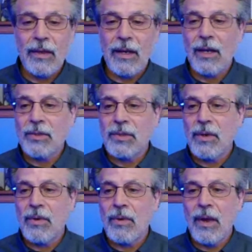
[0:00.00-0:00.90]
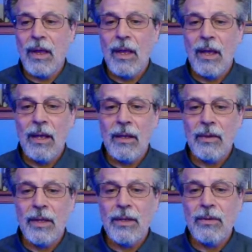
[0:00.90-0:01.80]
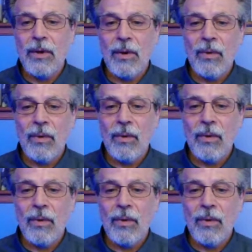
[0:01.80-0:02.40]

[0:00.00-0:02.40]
And I also let you know